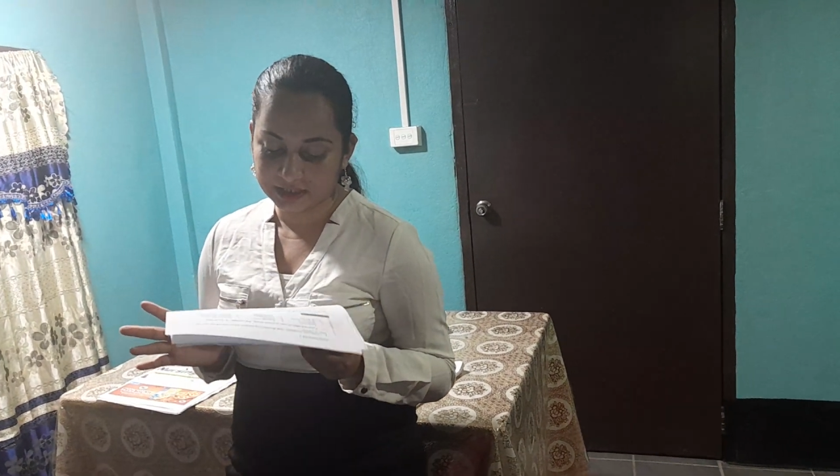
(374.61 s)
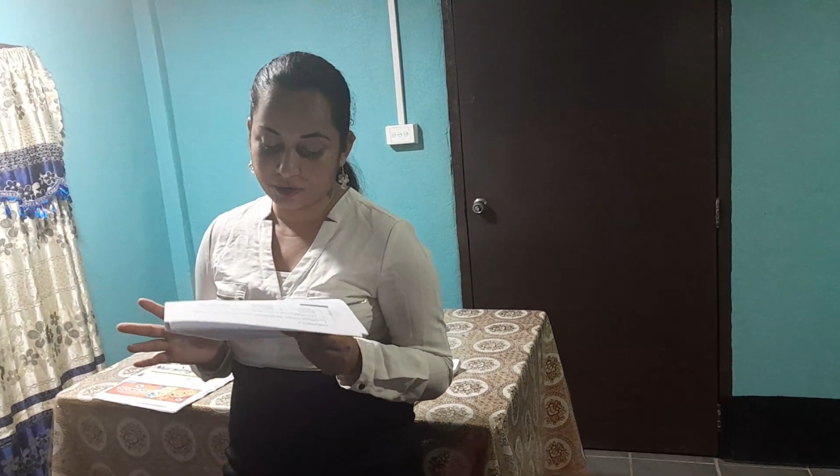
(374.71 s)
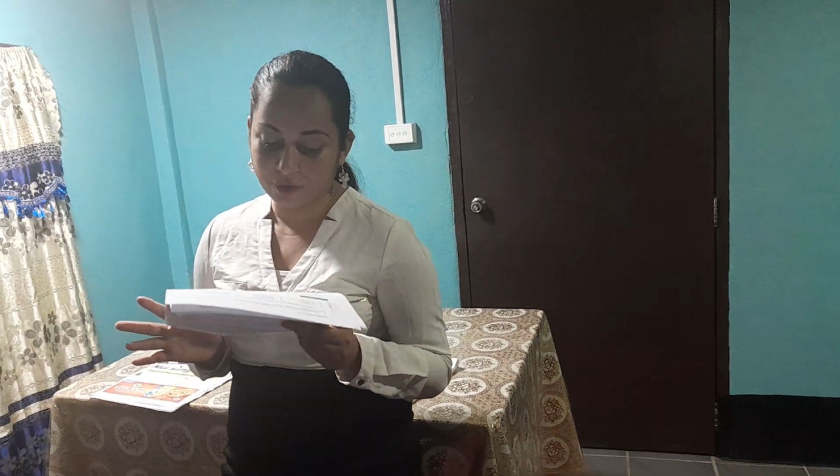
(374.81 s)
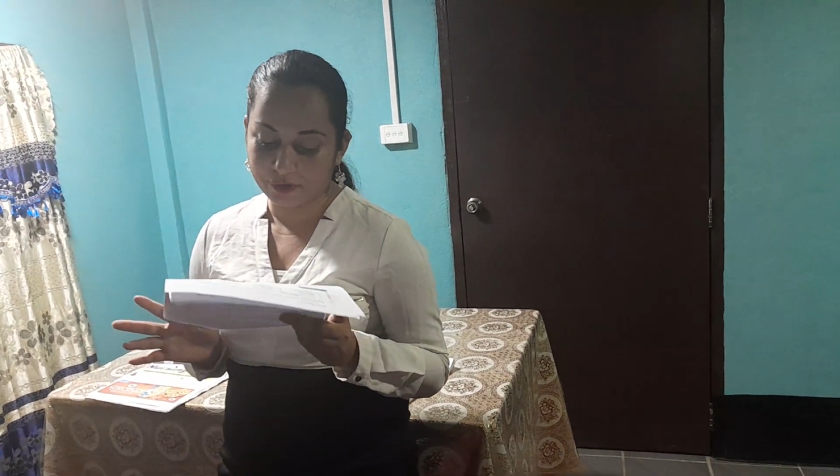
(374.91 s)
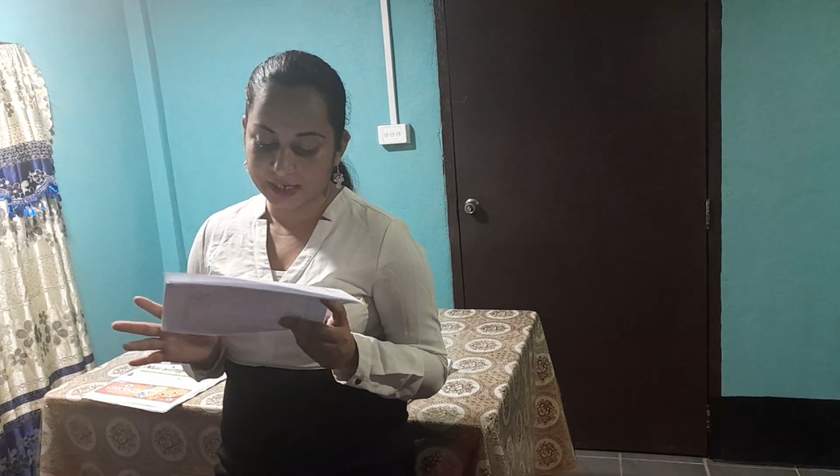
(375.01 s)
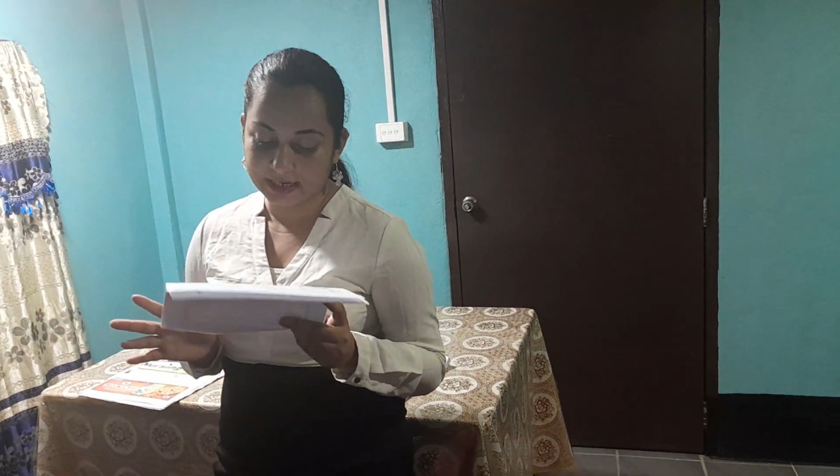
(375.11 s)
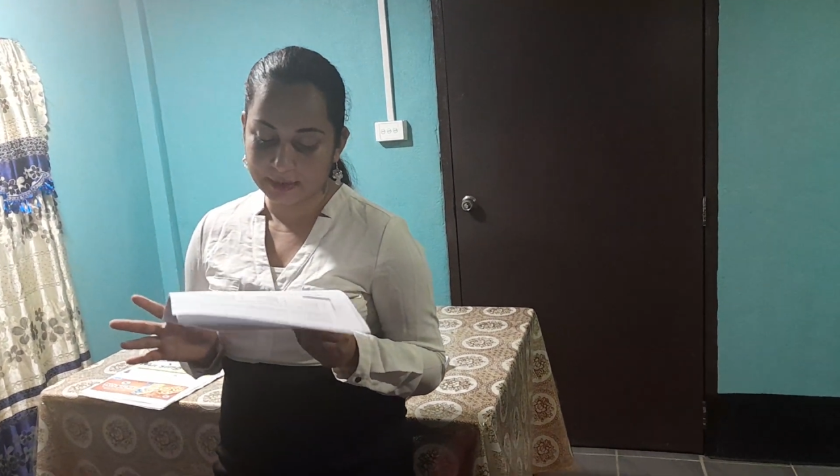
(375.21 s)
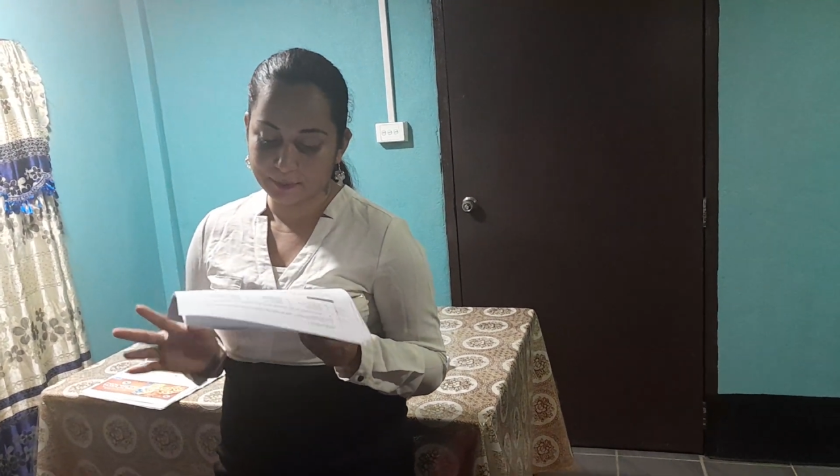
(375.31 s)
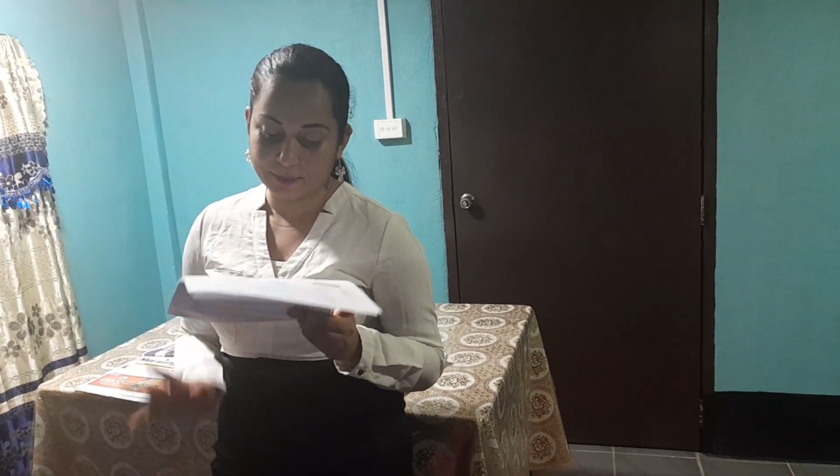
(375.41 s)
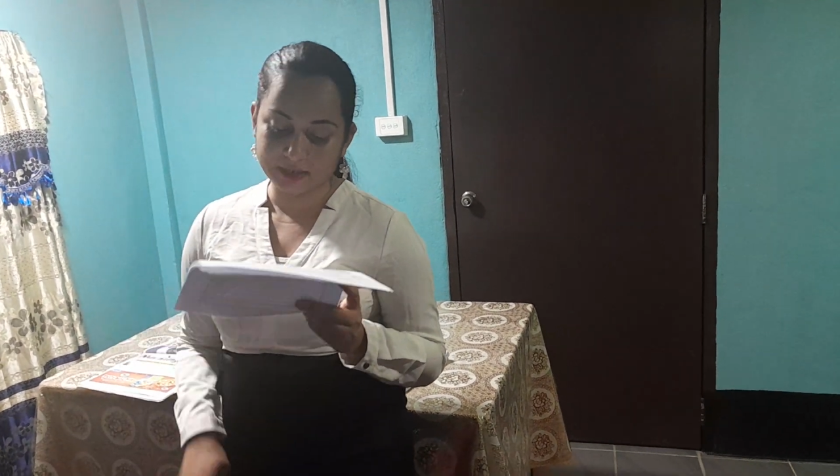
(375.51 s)
or he
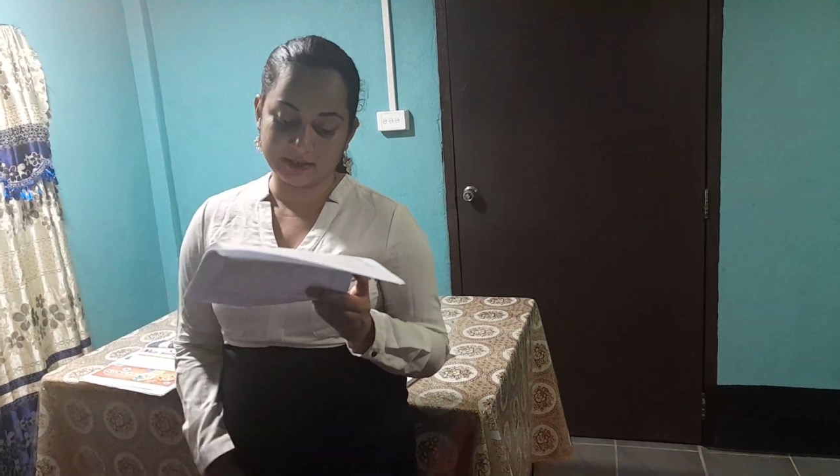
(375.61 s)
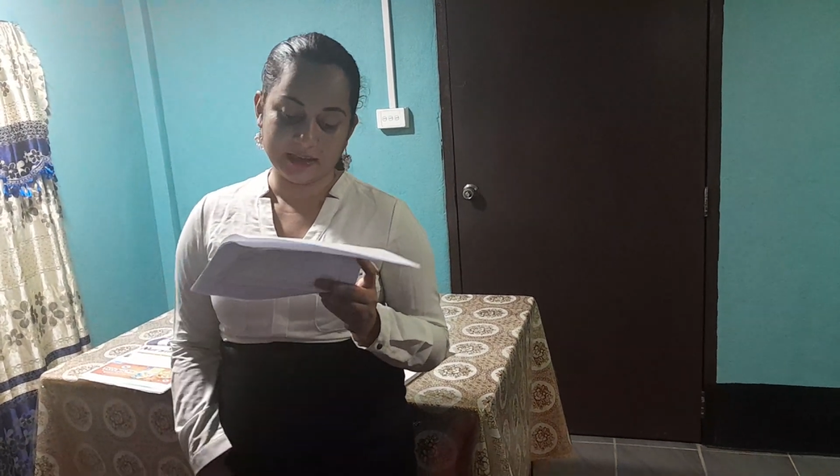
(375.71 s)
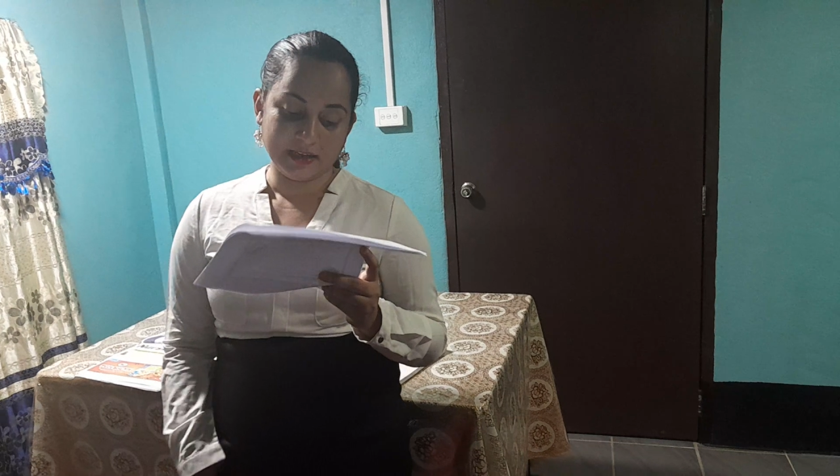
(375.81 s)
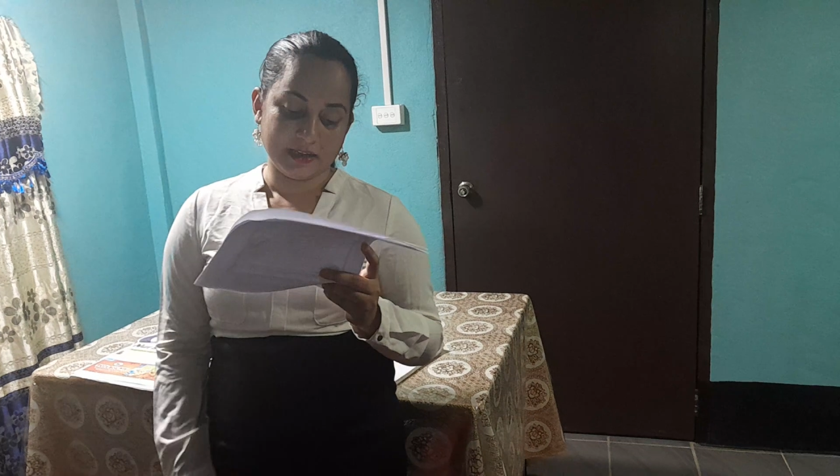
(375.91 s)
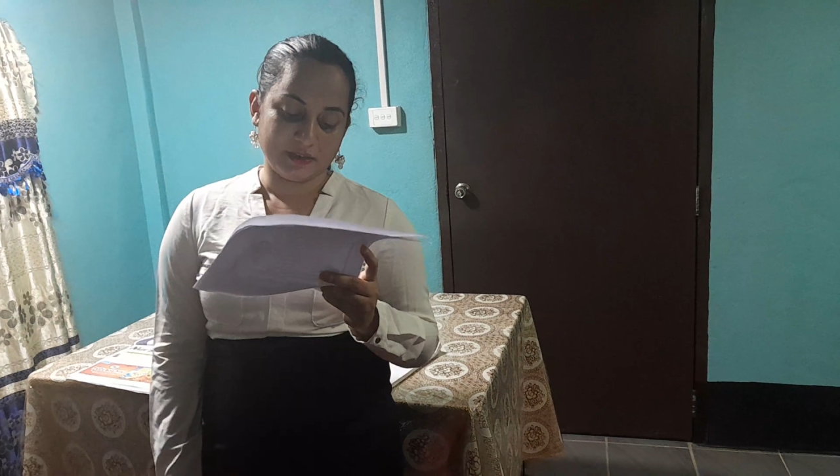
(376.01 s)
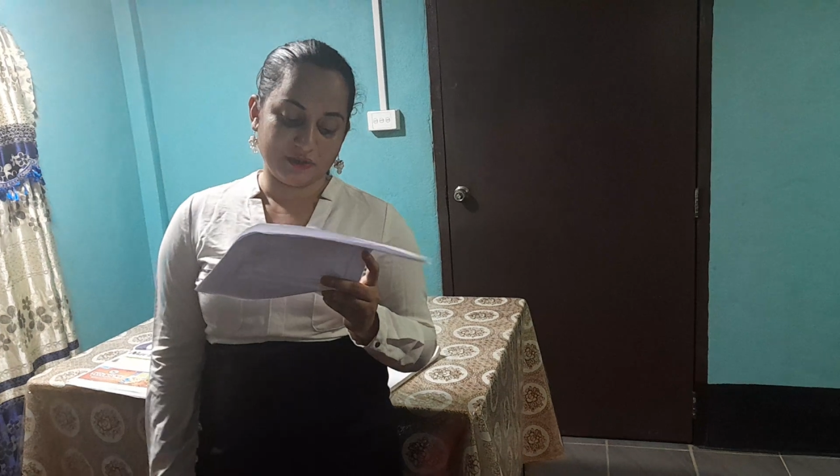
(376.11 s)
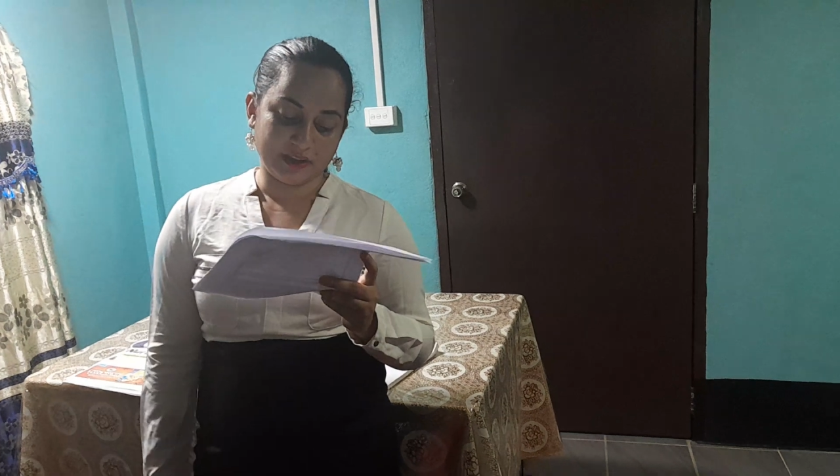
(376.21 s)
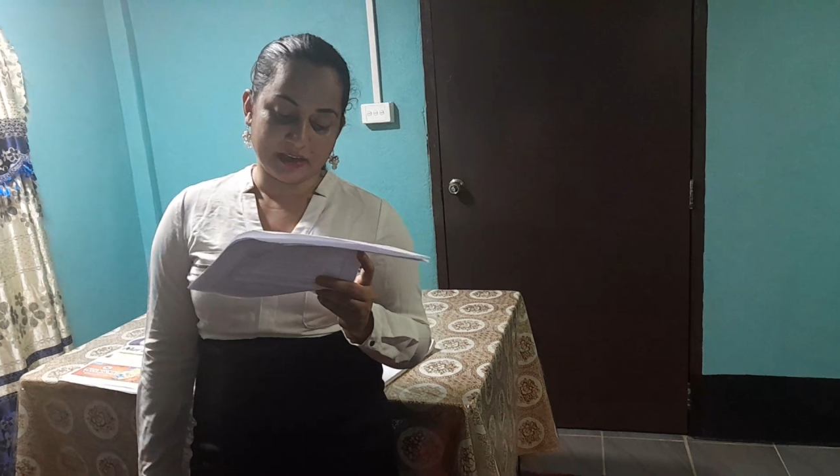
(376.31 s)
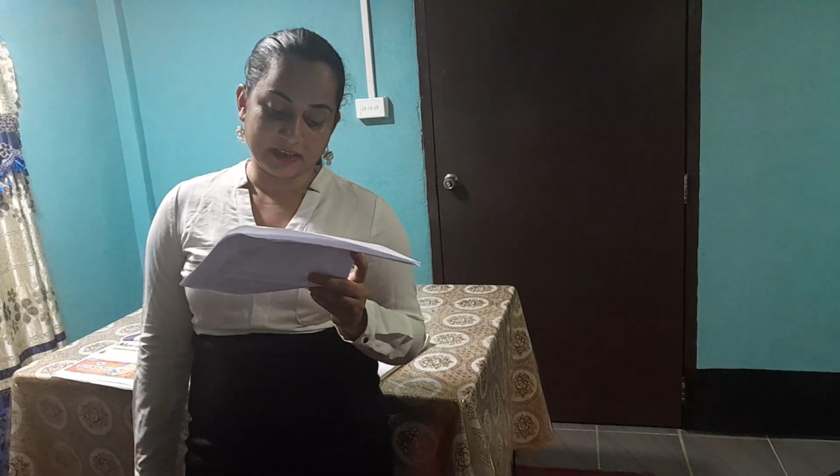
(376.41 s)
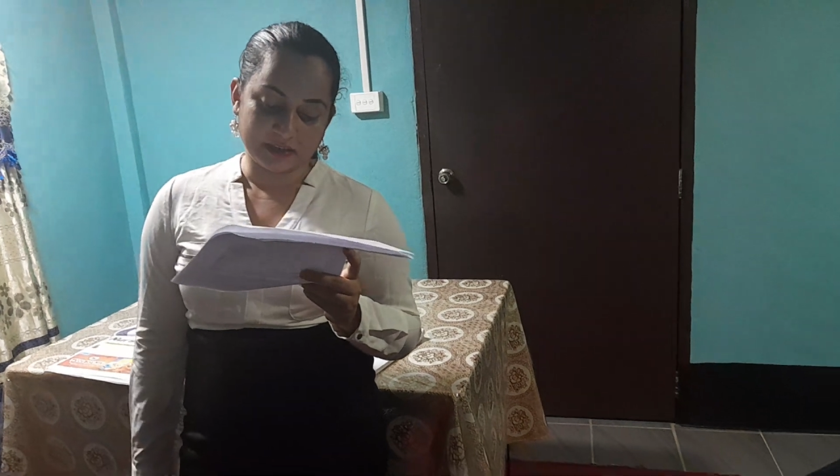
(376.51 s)
must
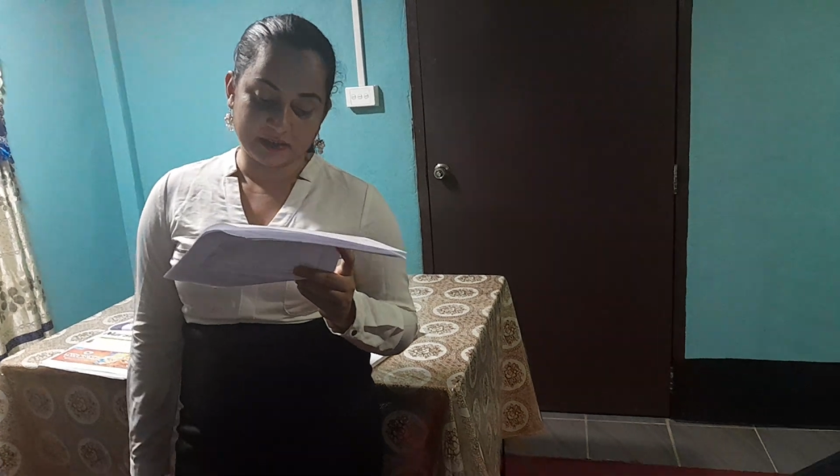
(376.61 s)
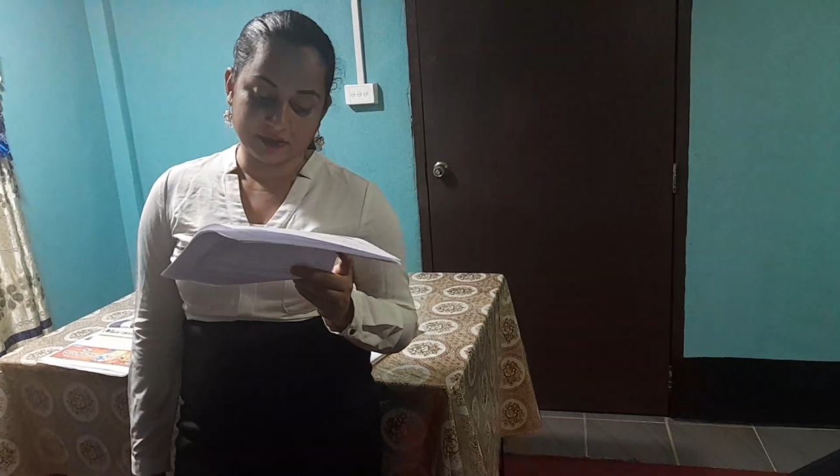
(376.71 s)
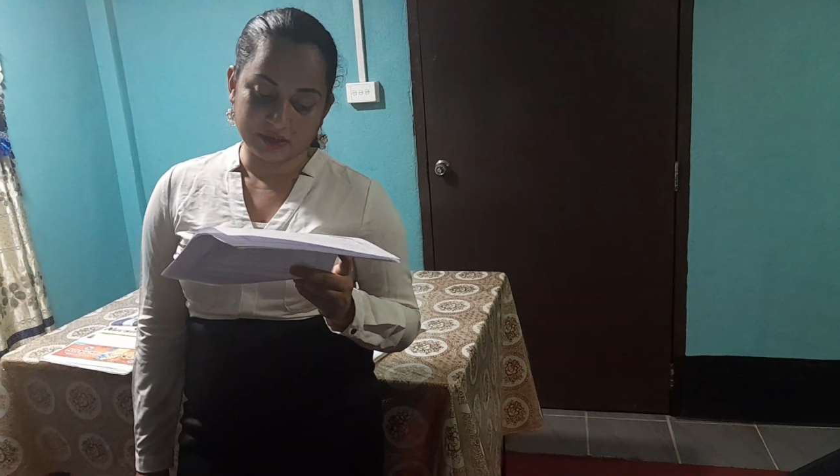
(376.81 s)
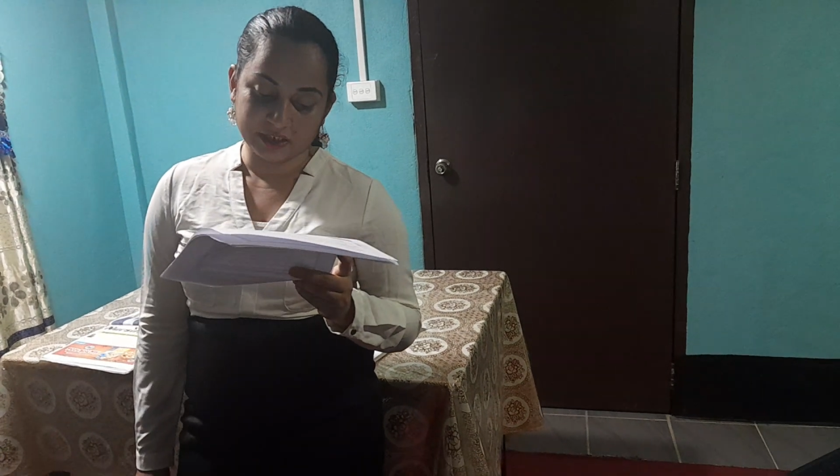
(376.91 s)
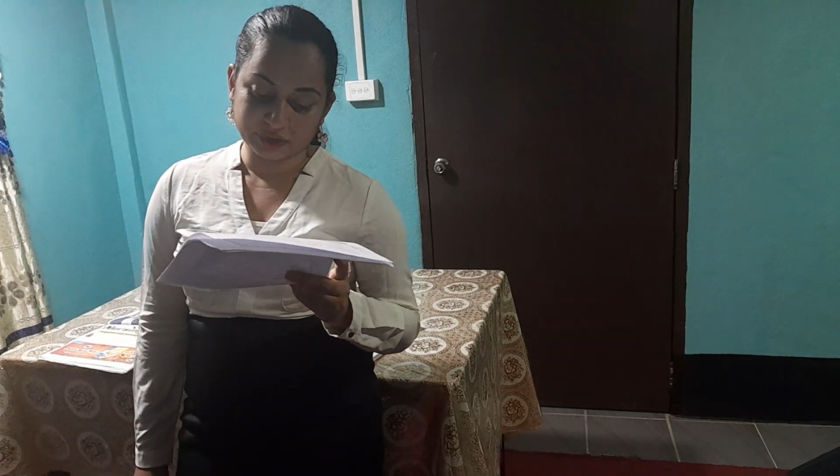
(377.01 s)
network